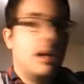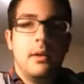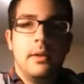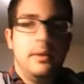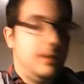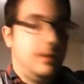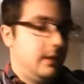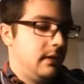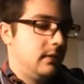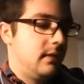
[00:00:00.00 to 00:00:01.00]
This
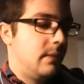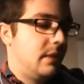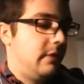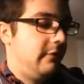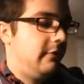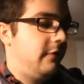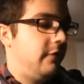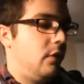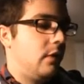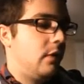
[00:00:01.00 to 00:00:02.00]
is number
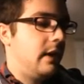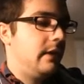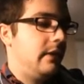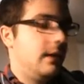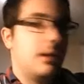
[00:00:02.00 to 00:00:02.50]
4, I think.